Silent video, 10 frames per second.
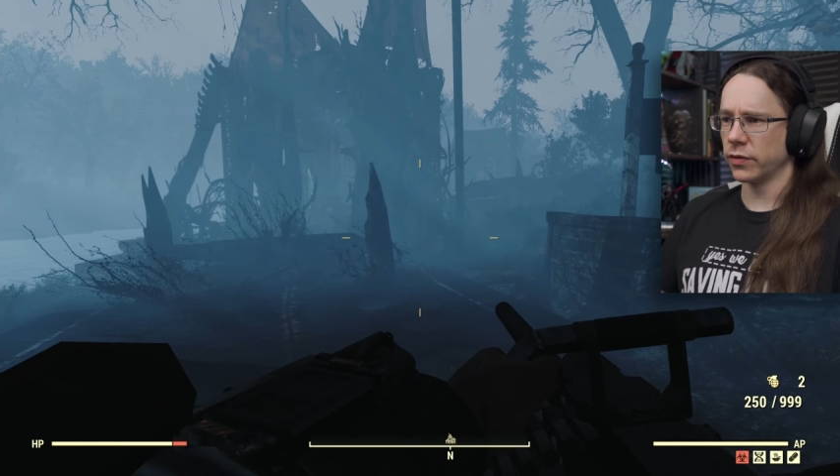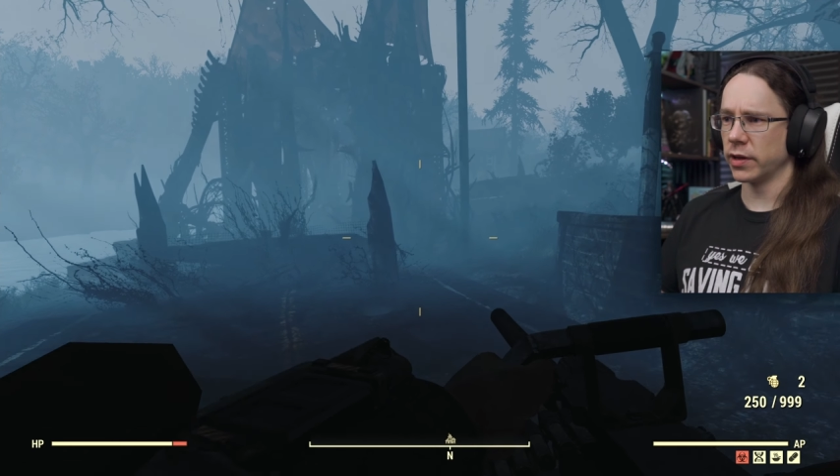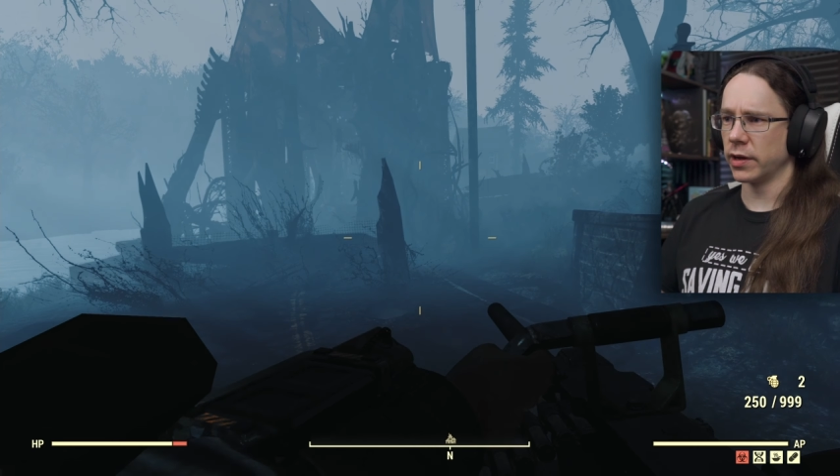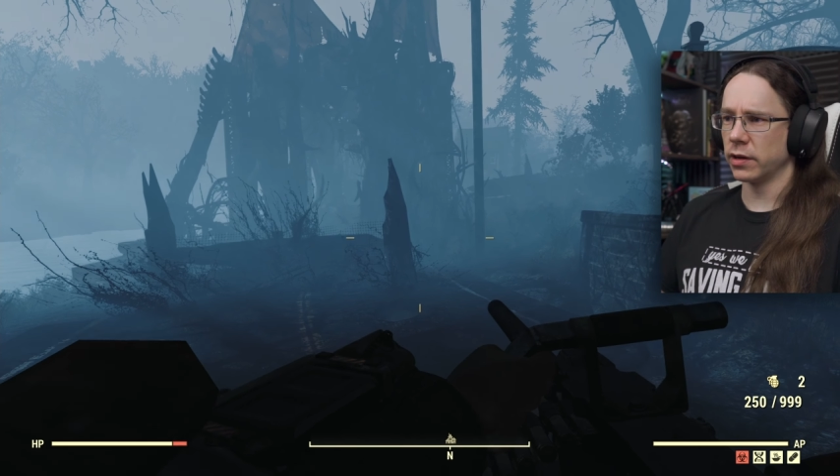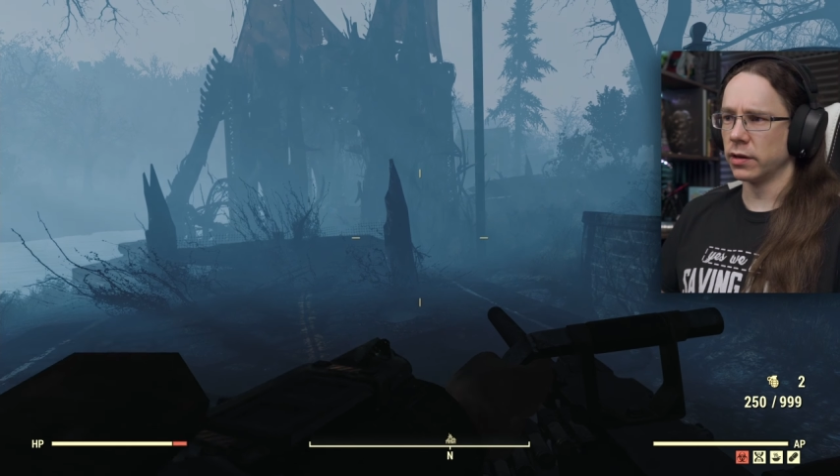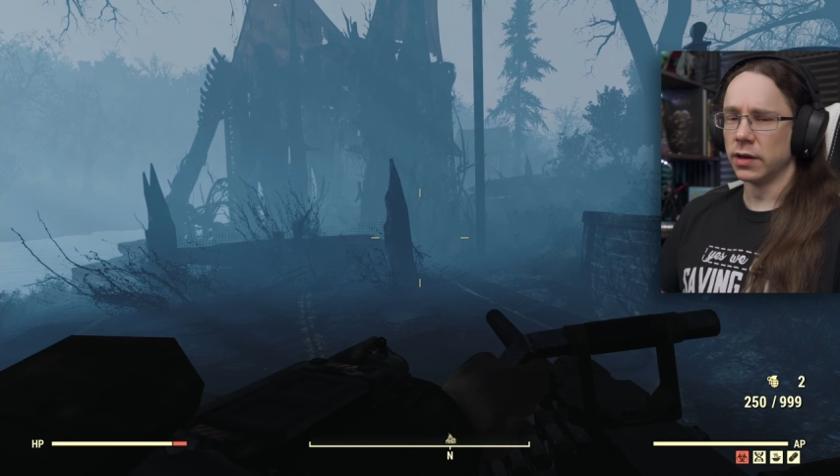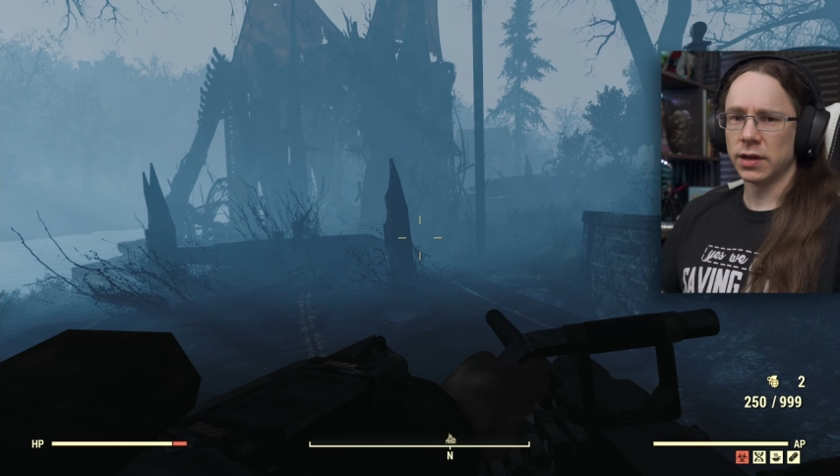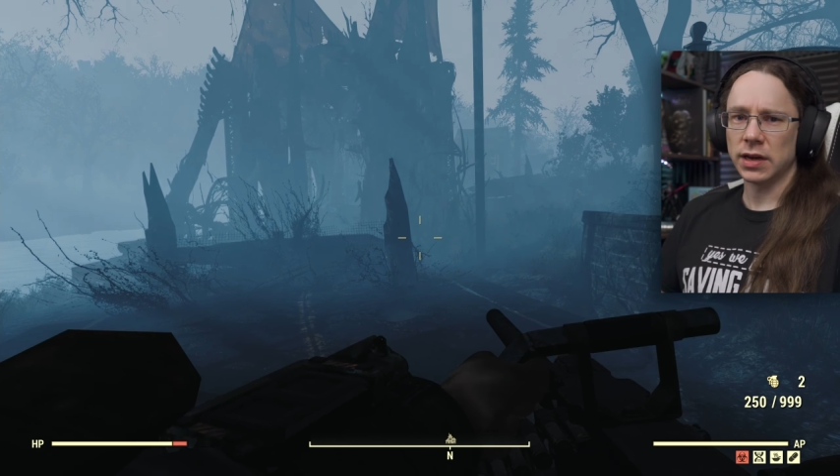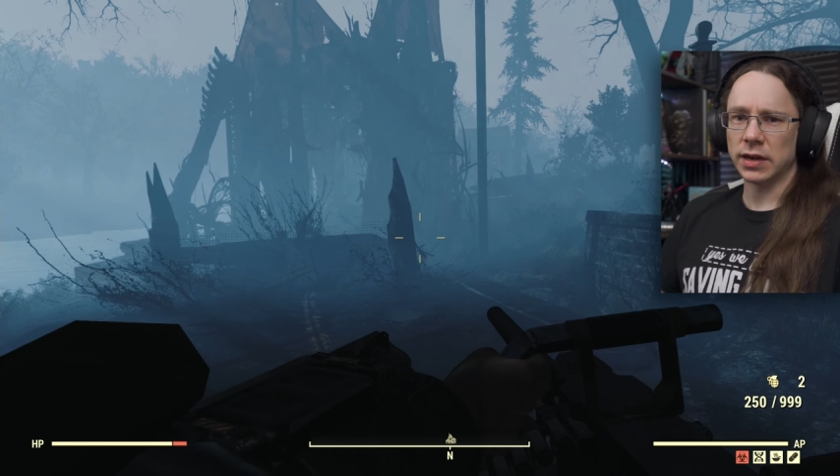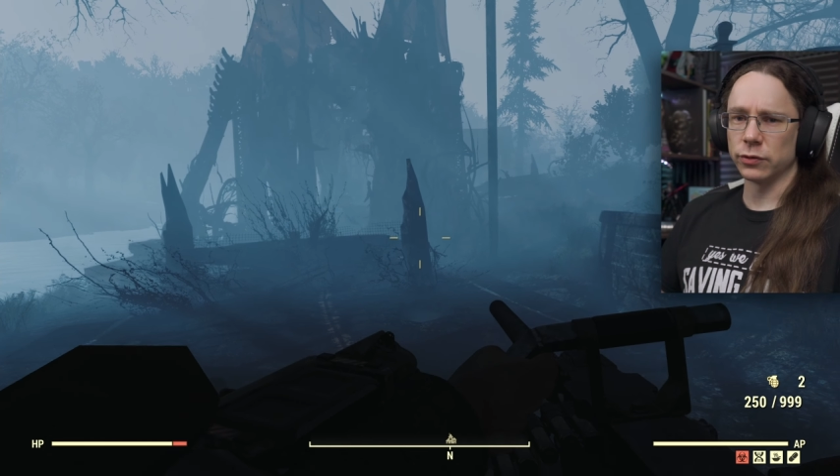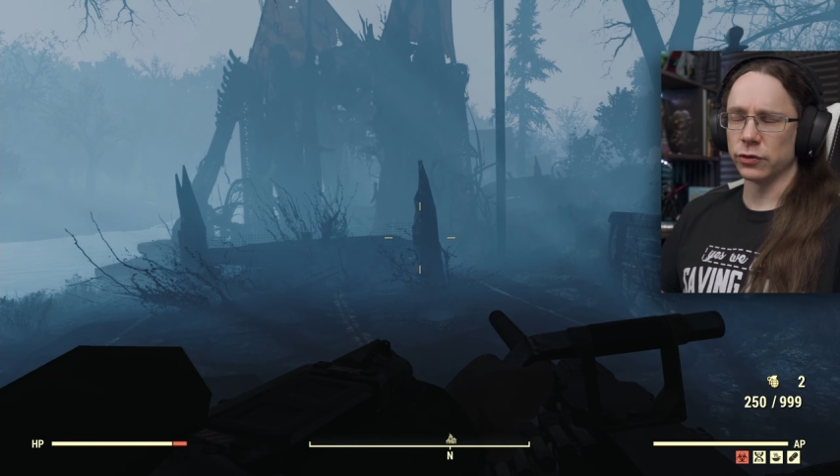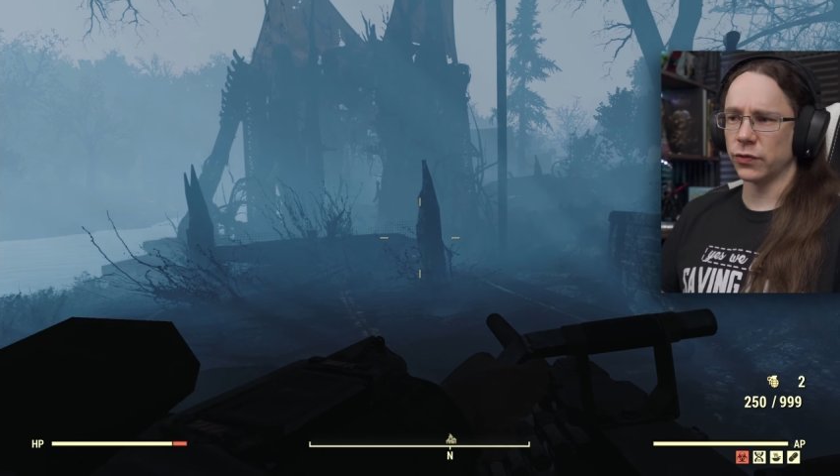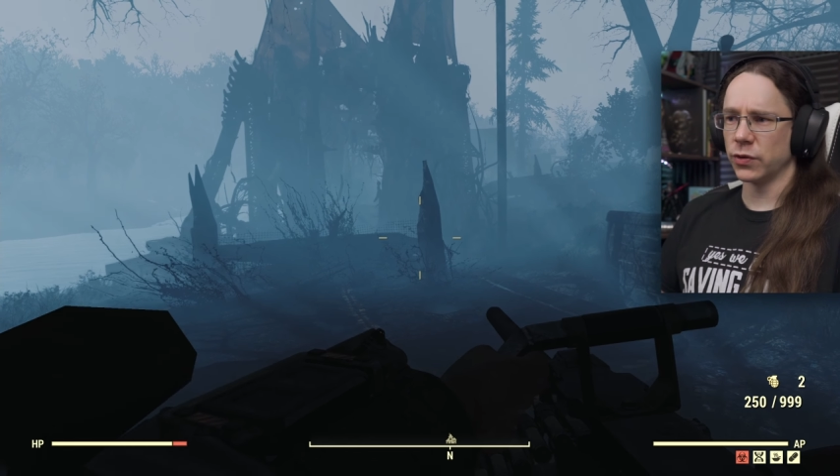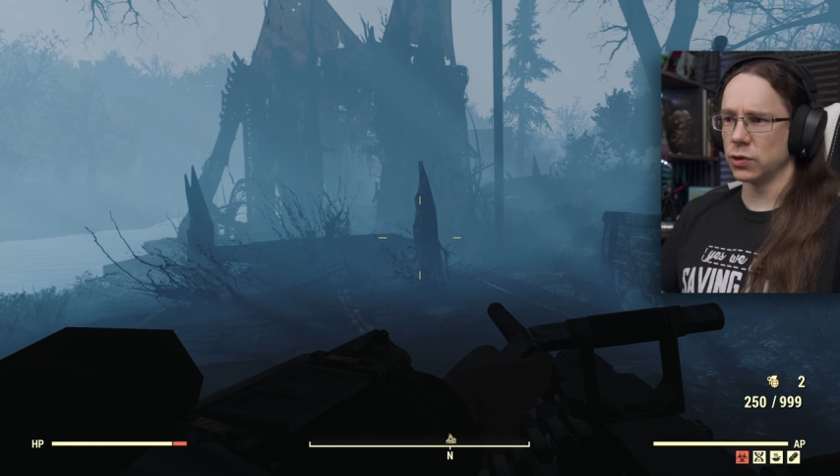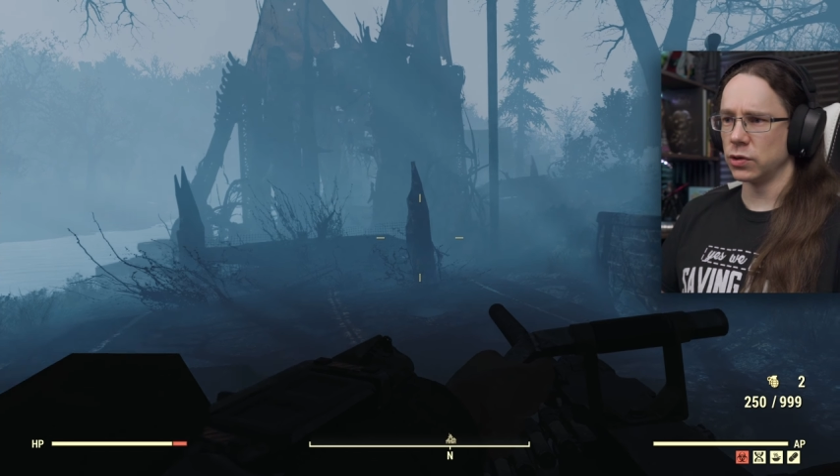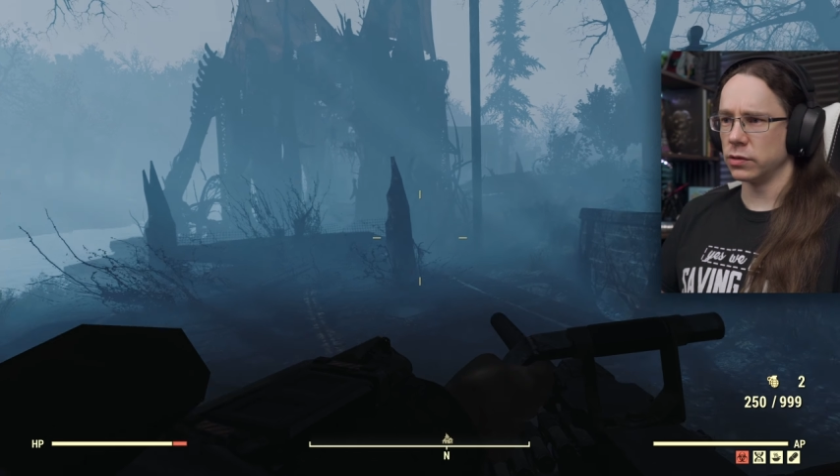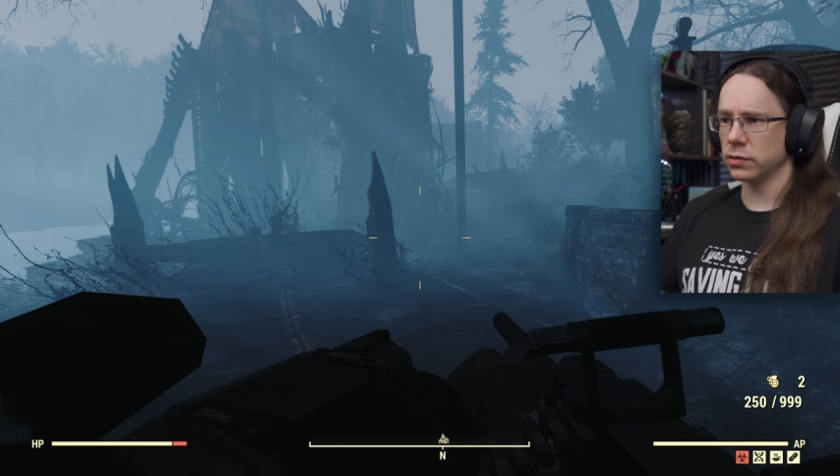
the levels for